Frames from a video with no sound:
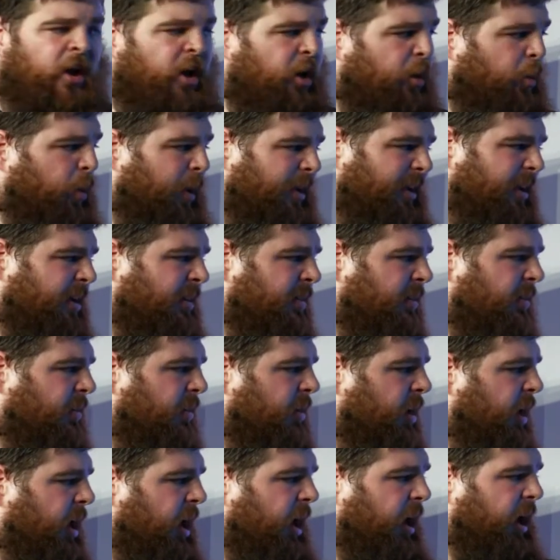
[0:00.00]
We didn't
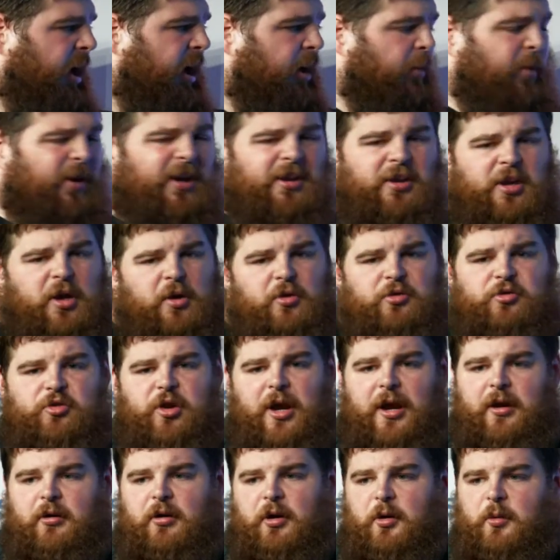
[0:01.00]
use
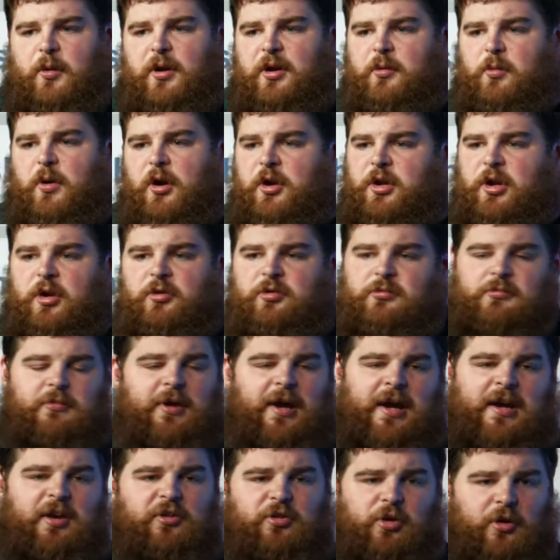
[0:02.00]
Jira. We weren't using
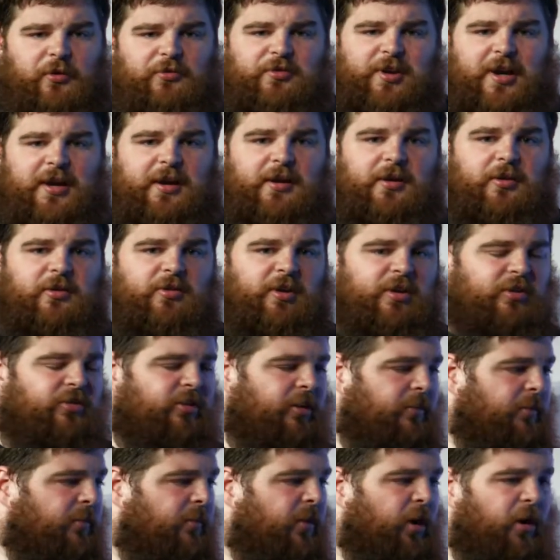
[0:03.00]
any sort of ticketing
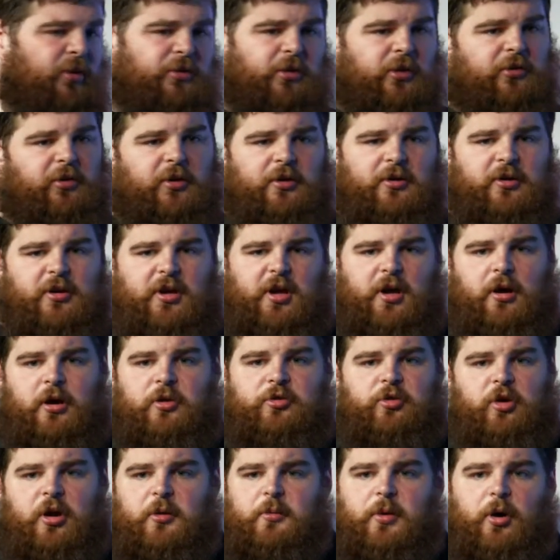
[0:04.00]
system other than
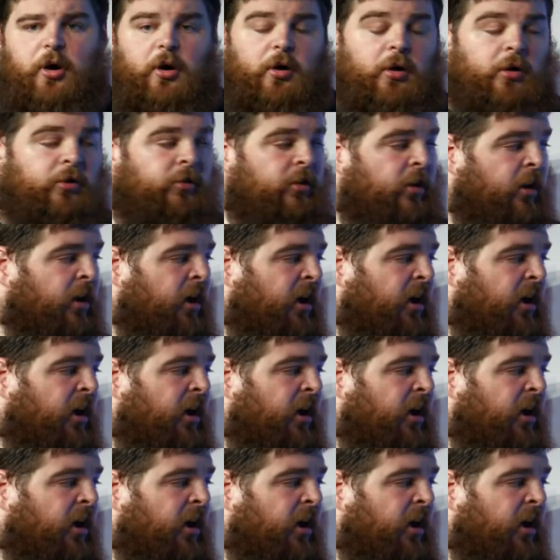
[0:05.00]
cards on a board.